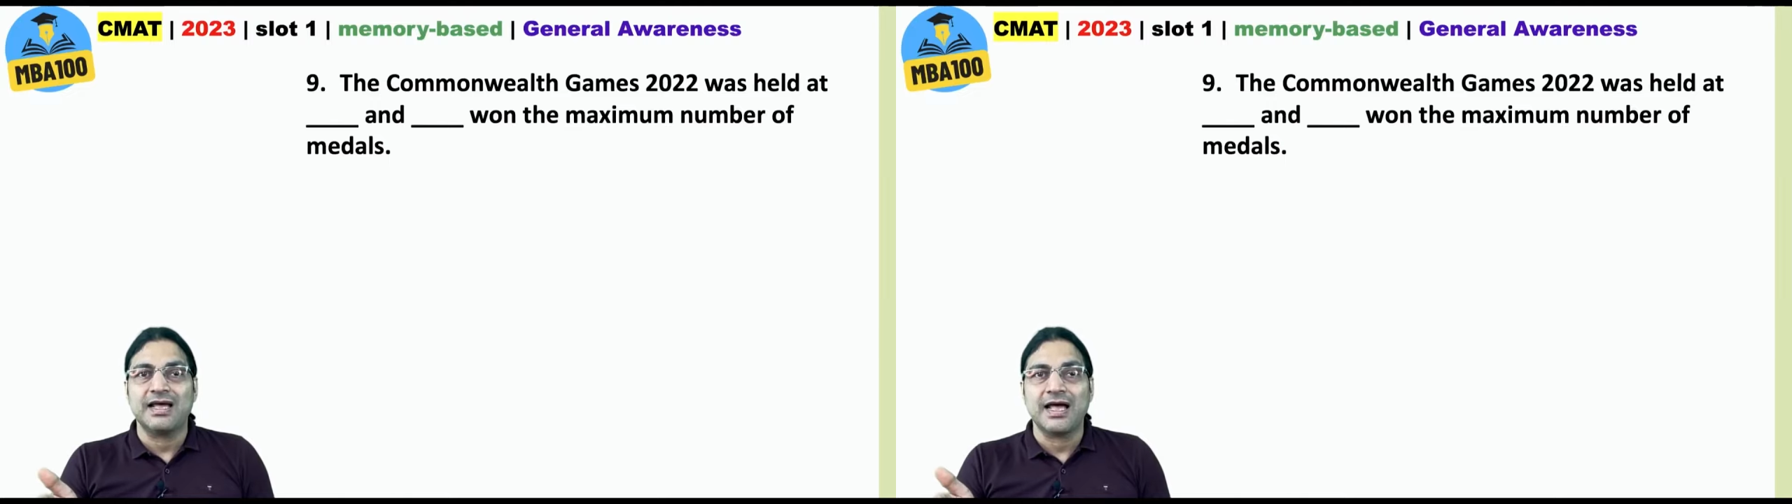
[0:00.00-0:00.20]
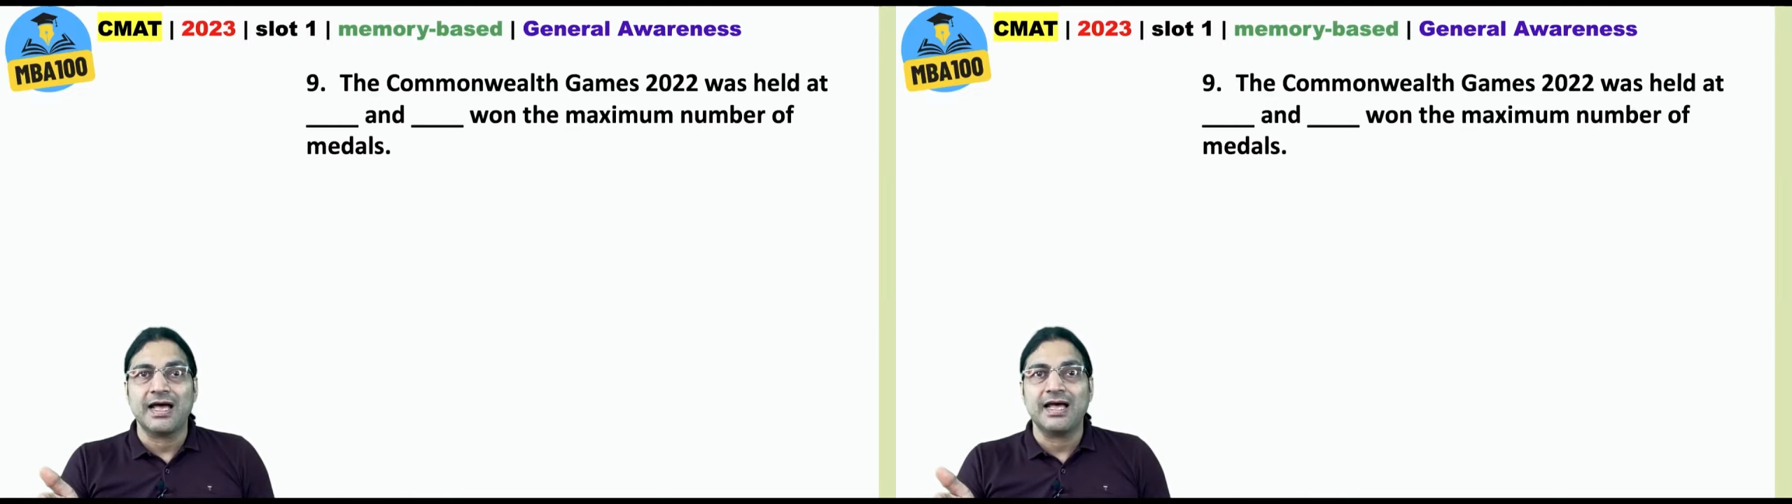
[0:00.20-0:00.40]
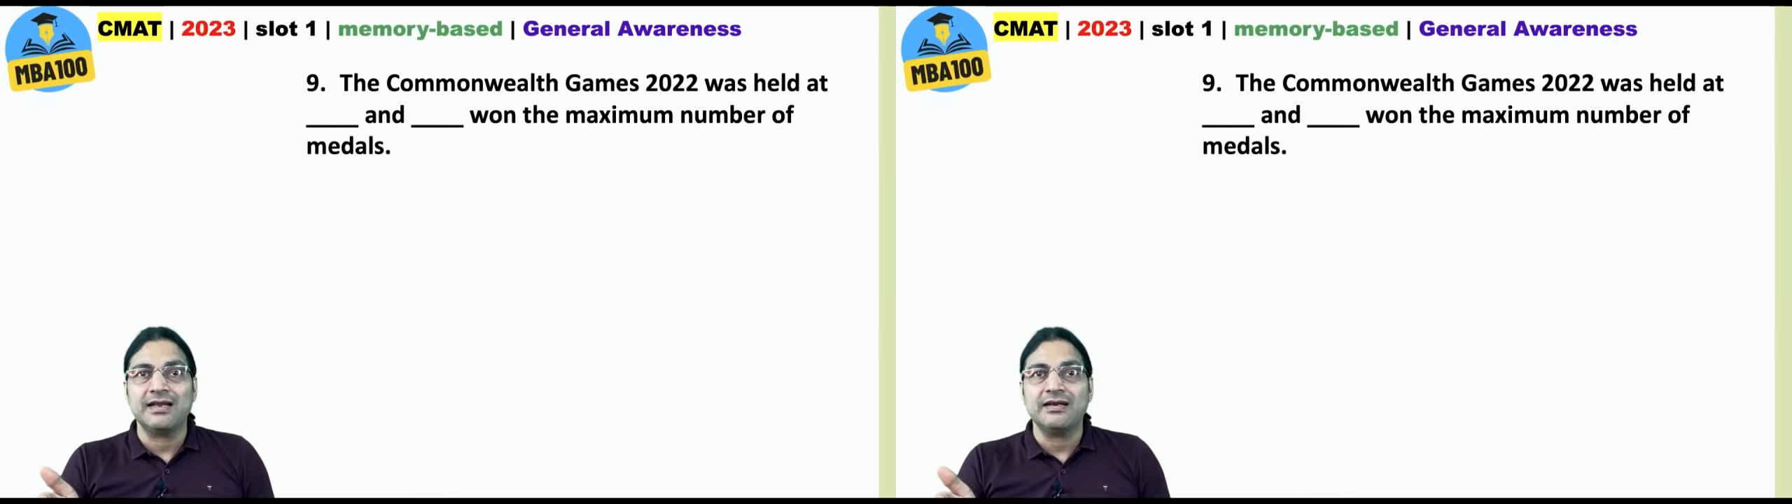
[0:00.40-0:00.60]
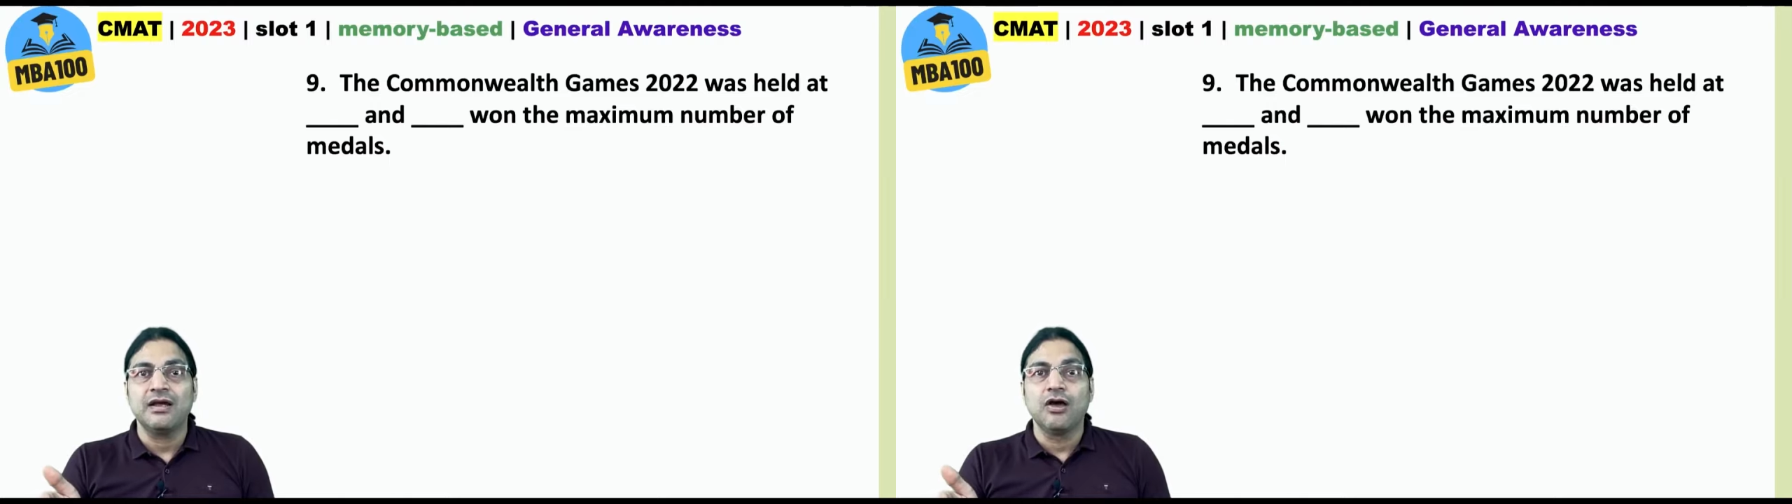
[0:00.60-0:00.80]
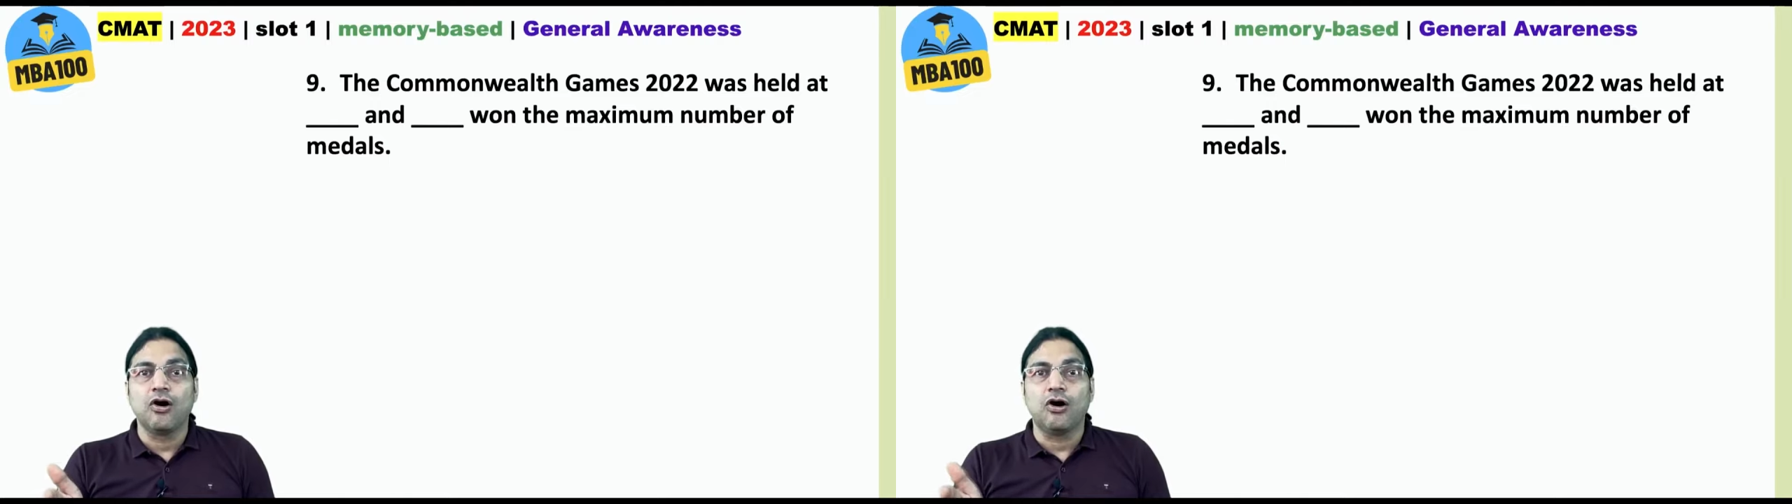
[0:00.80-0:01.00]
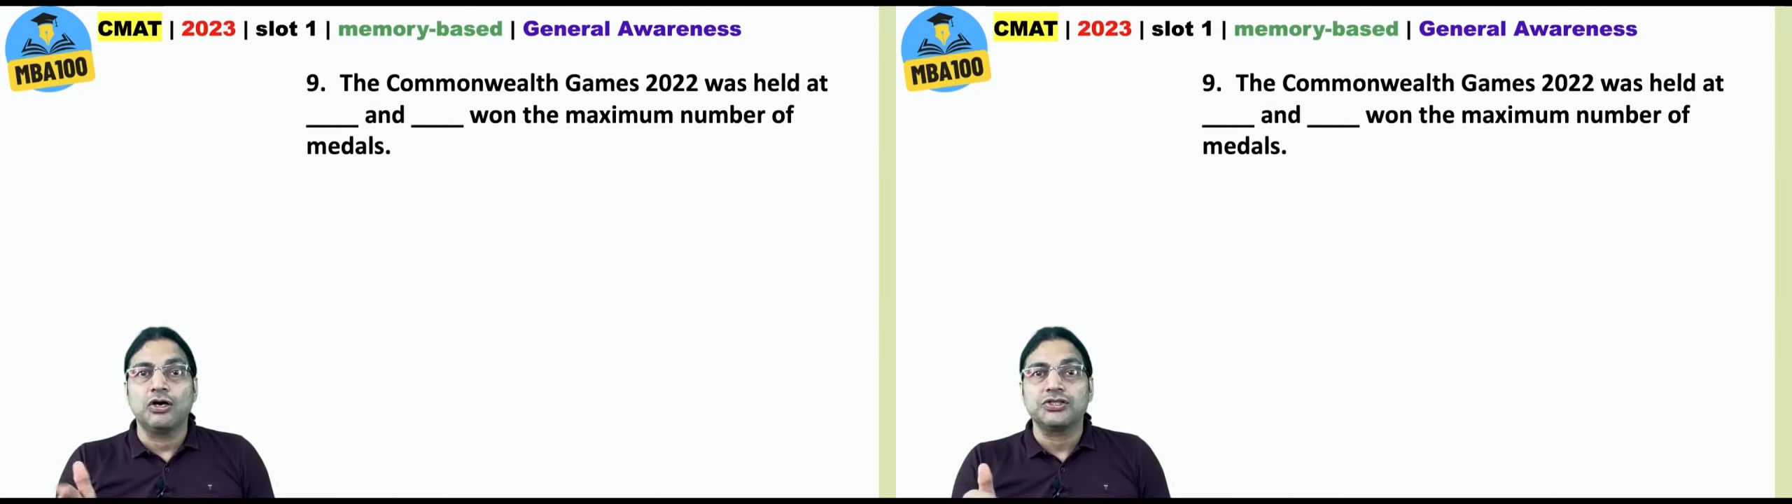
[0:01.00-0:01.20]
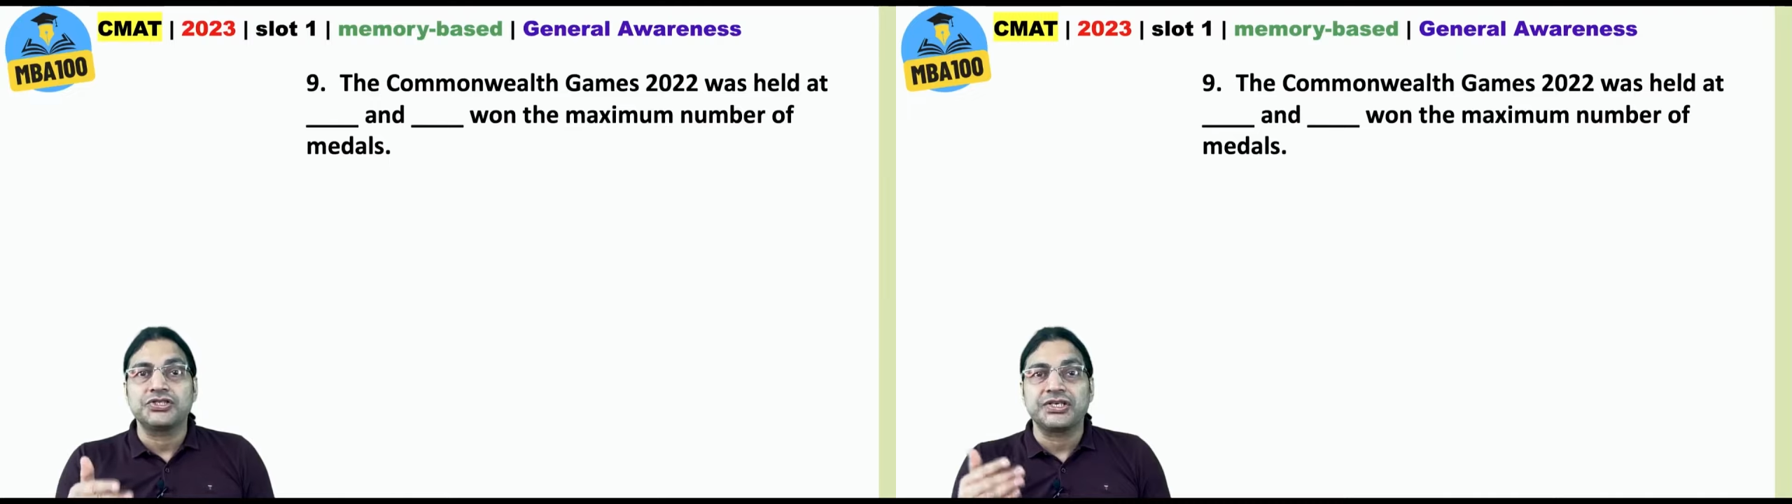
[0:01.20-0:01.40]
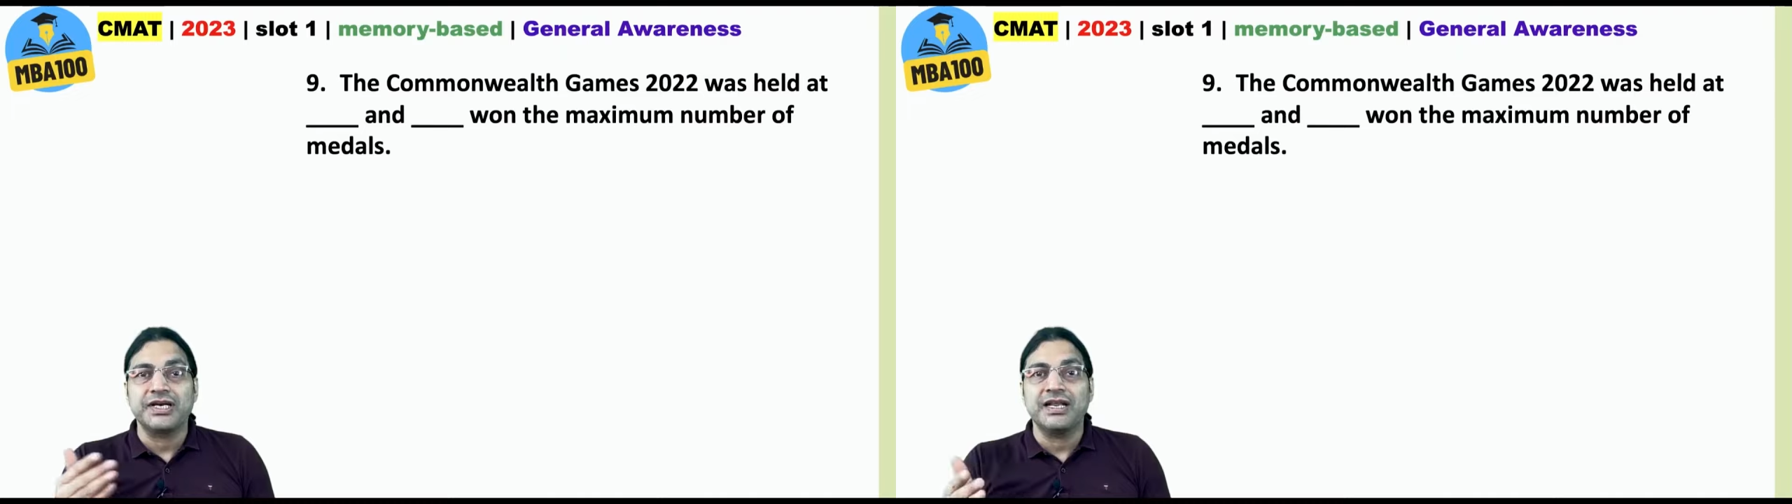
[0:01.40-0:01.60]
and
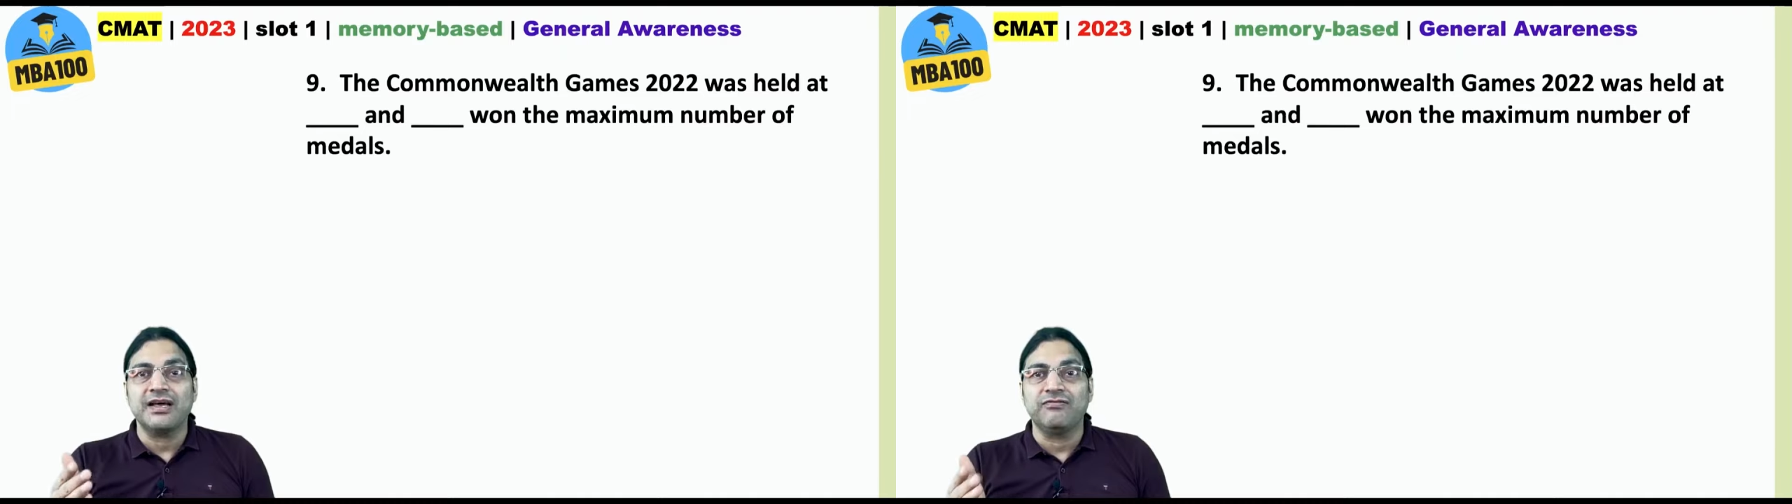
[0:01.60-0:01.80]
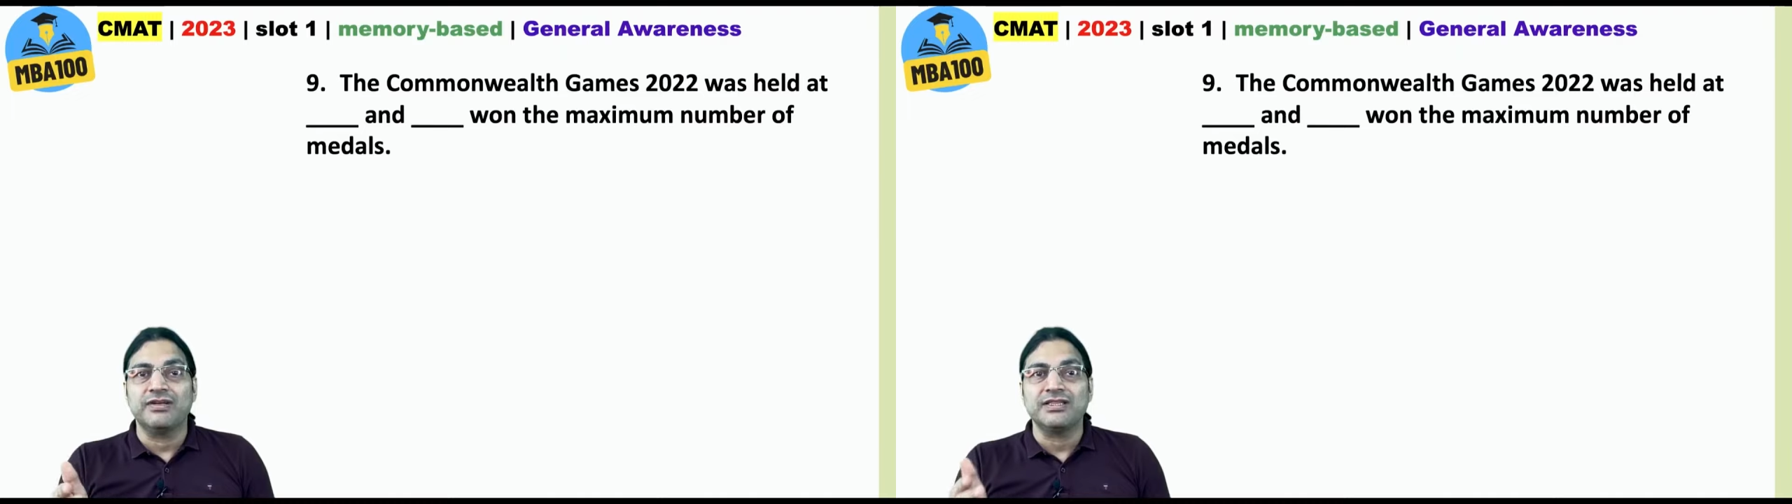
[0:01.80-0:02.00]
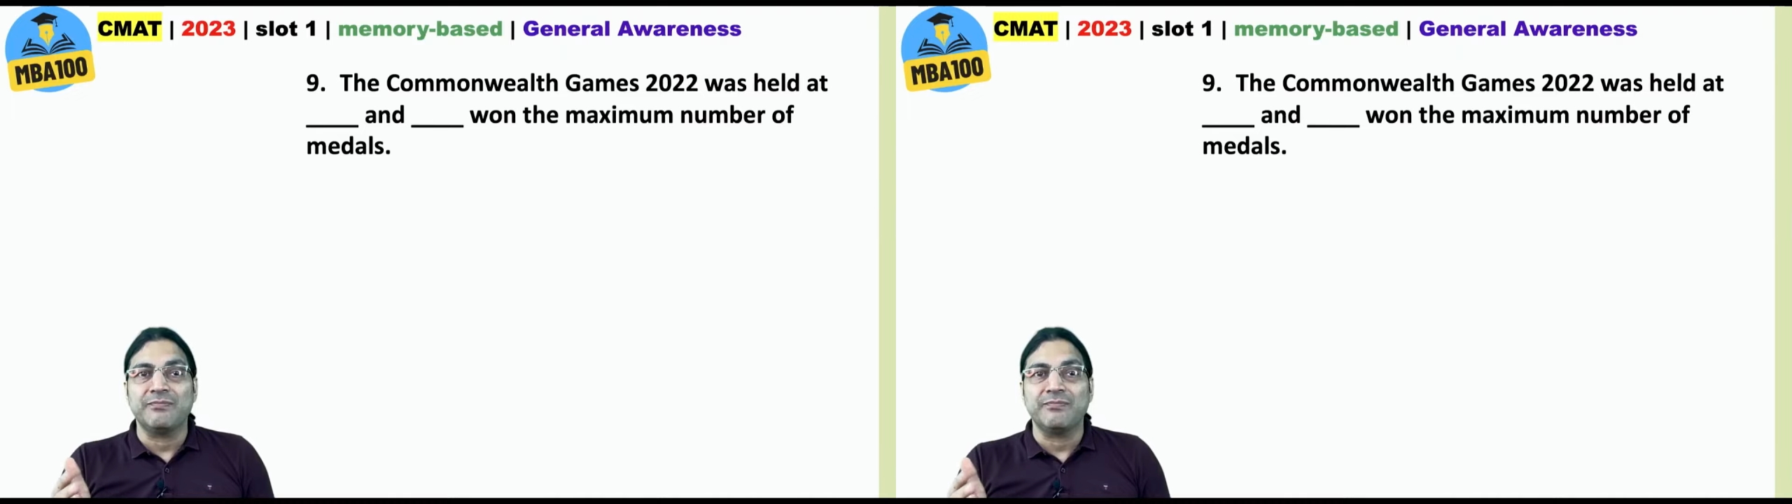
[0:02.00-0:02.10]
Australia won